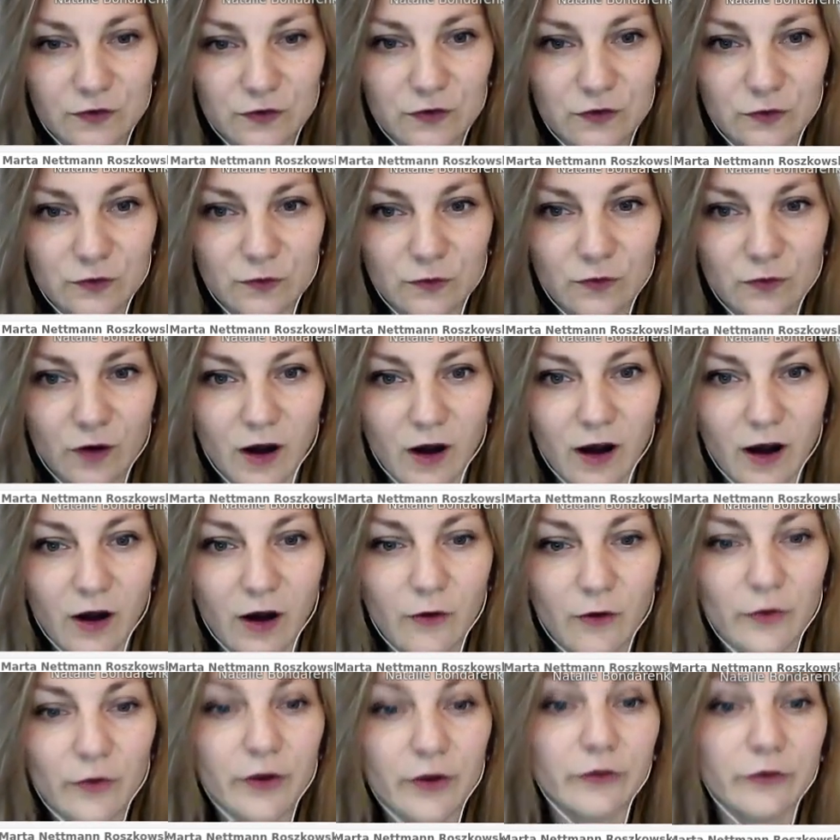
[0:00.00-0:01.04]
to
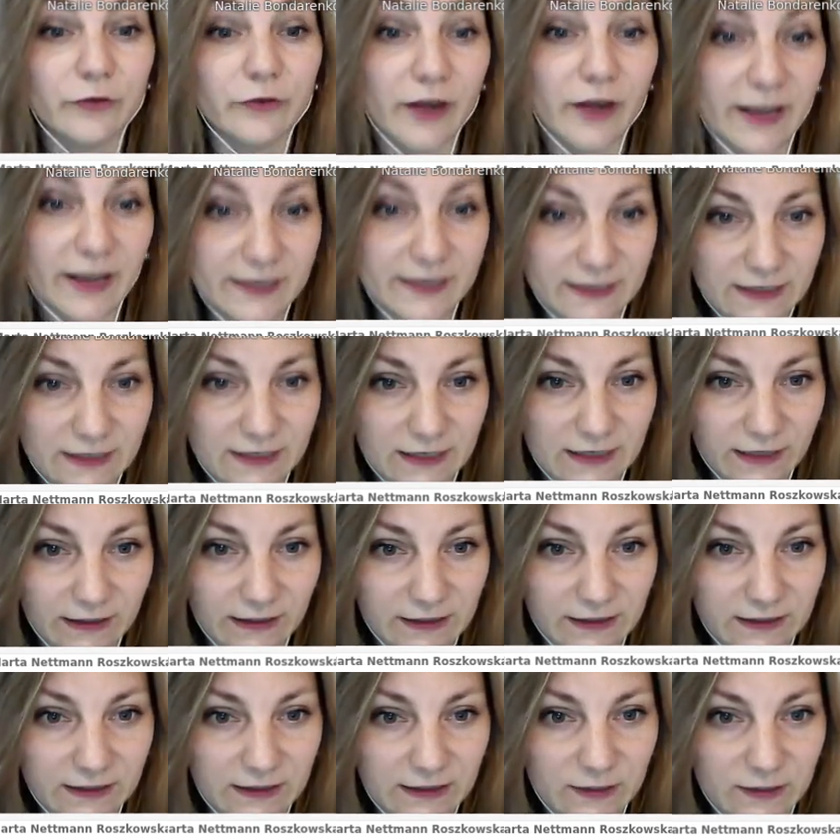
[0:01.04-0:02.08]
our
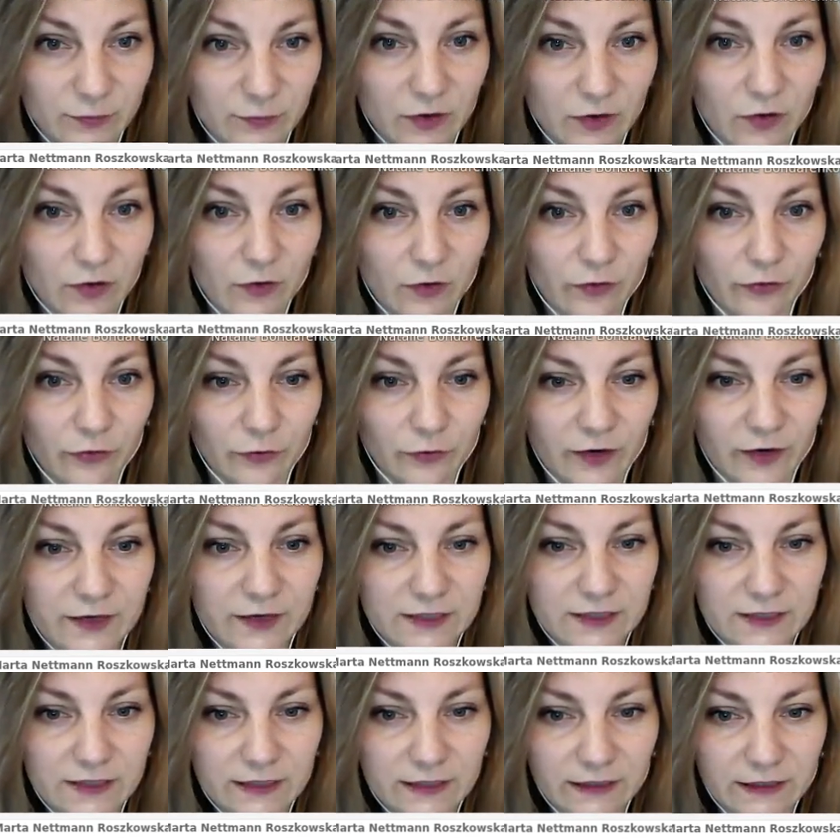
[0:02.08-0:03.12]
residences, because
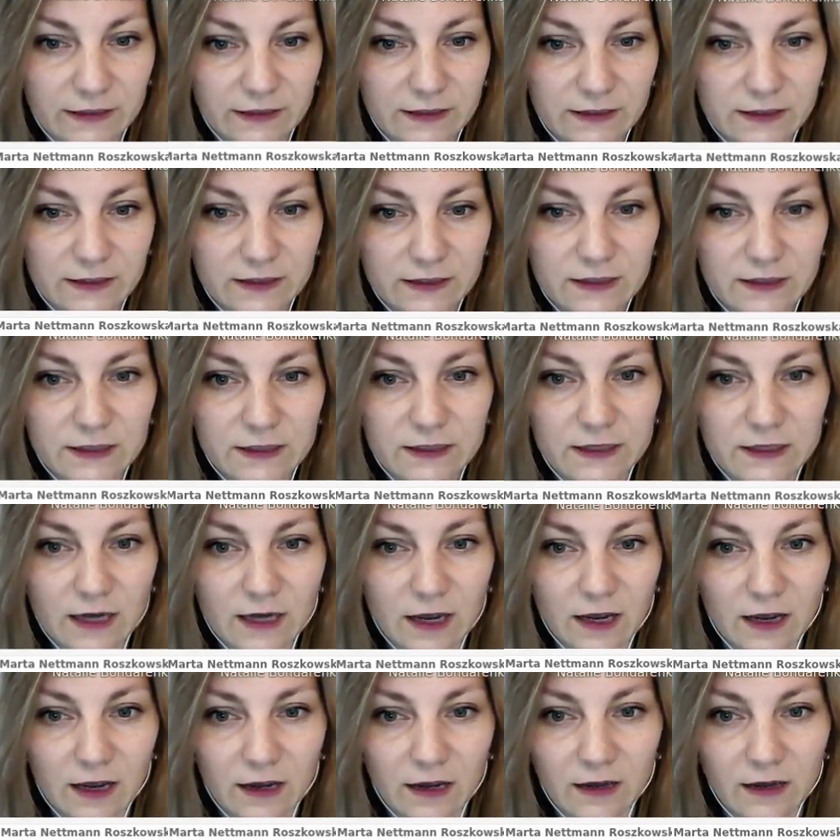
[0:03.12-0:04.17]
residences,
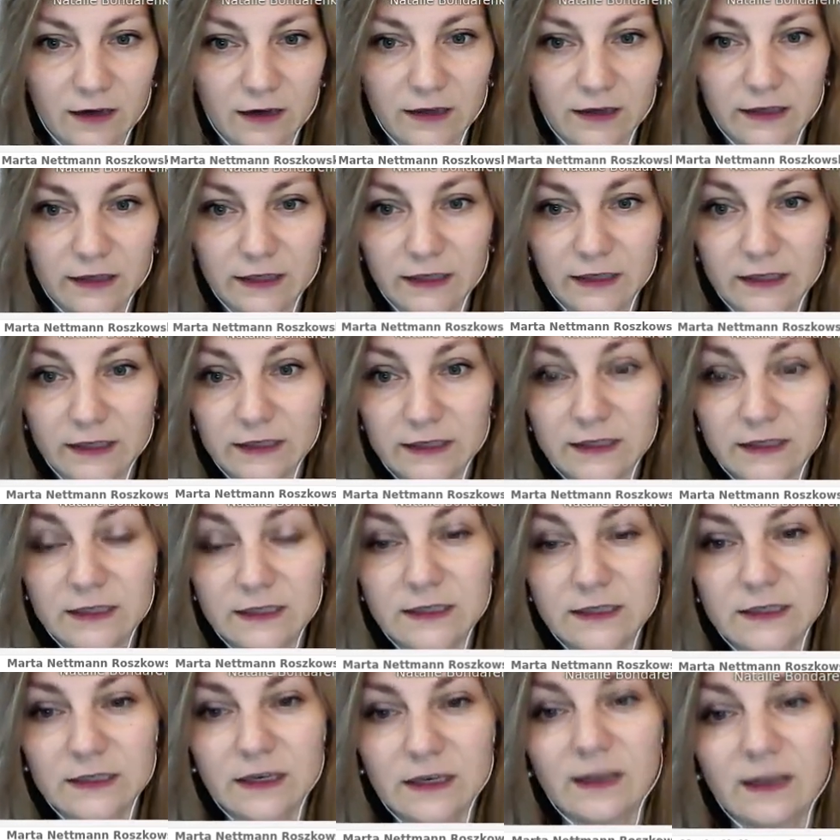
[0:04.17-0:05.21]

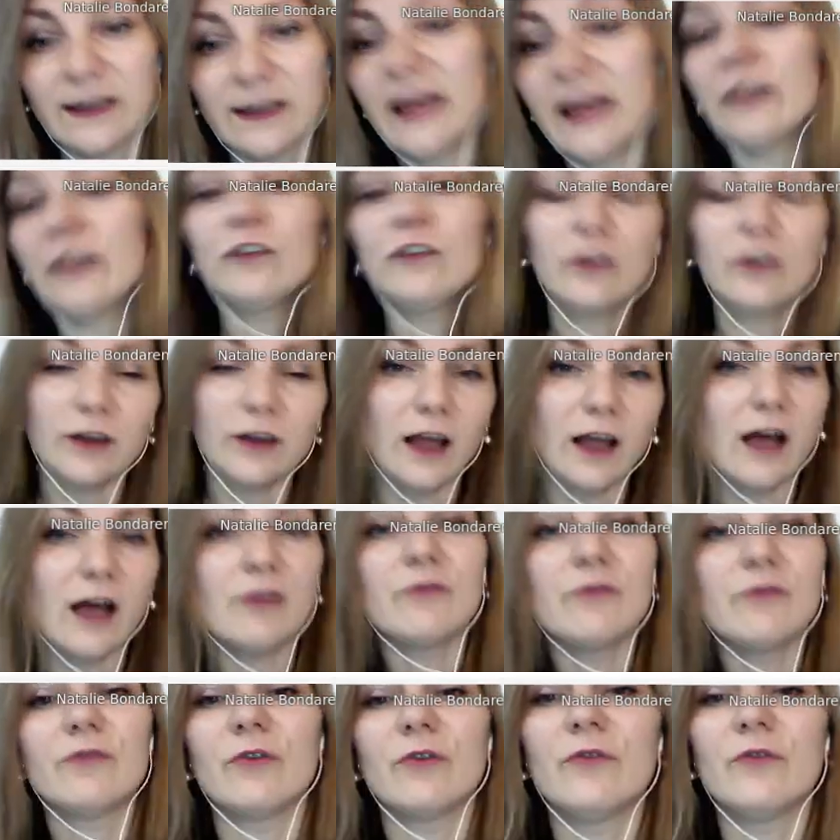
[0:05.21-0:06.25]
it's large enough
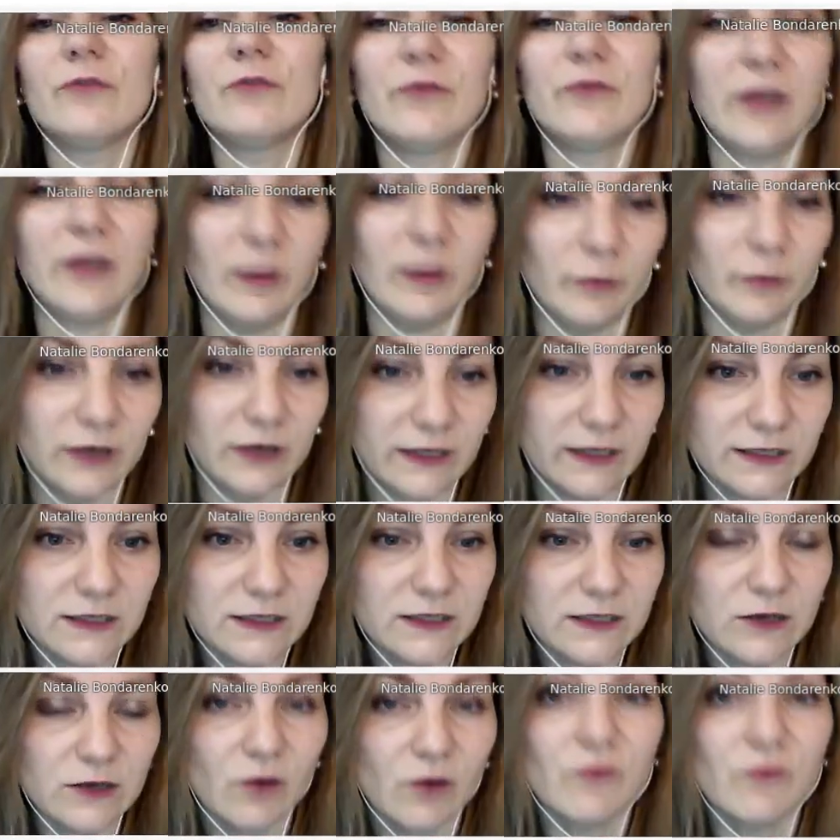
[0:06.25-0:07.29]
for
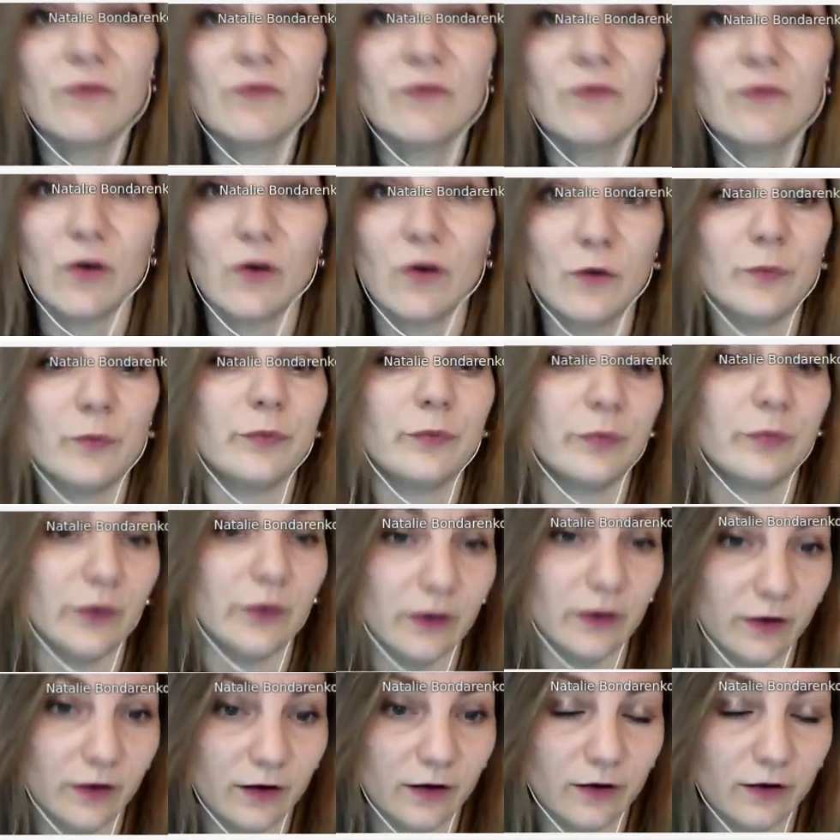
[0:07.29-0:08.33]
families of four
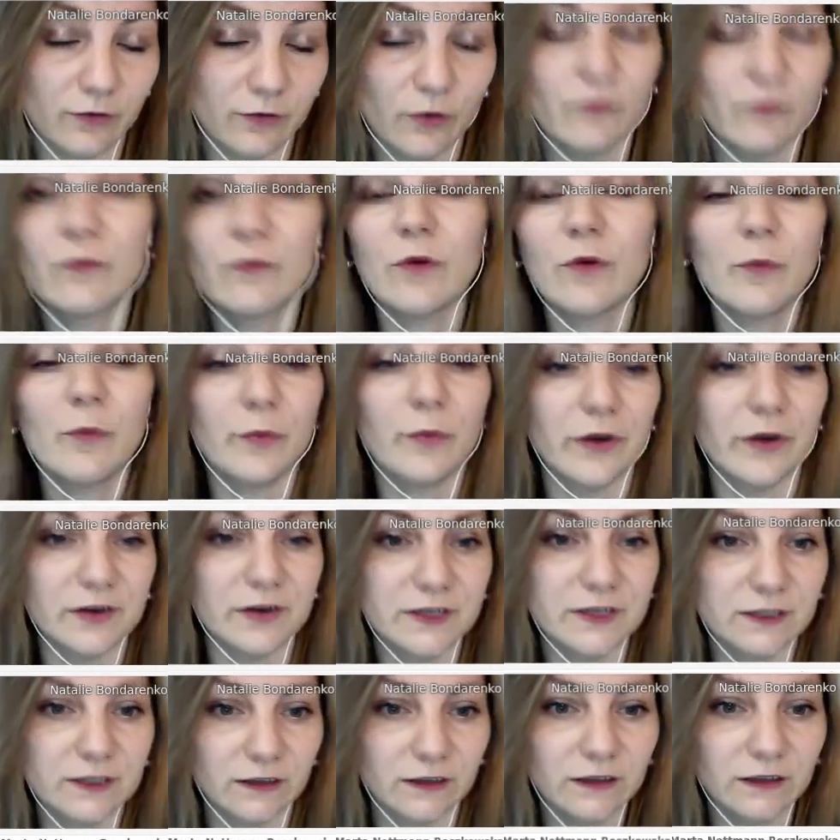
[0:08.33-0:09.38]

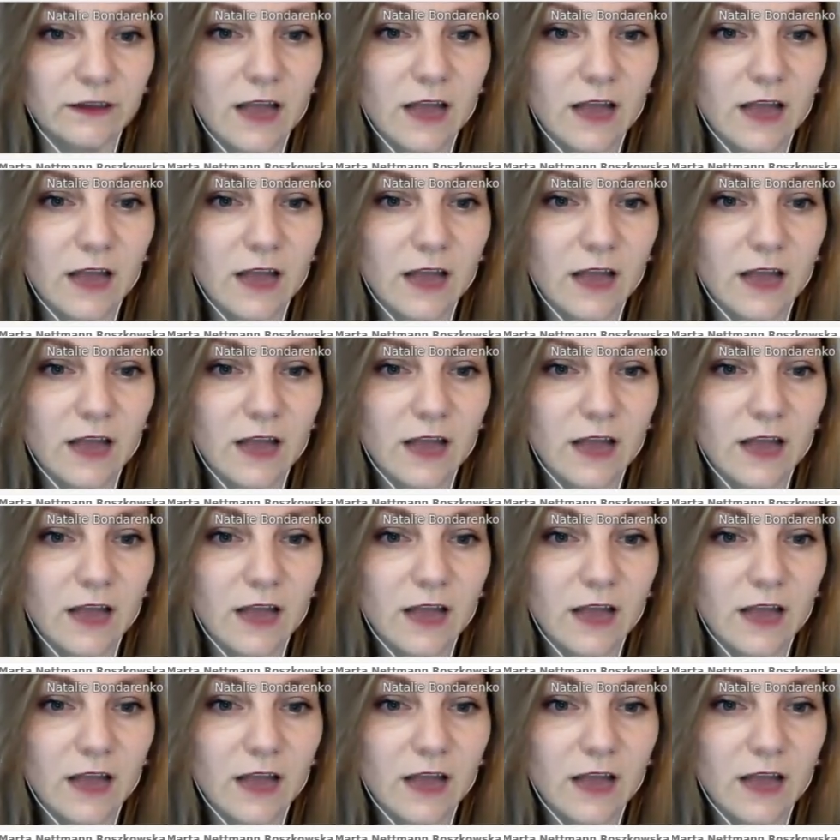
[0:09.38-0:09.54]
person.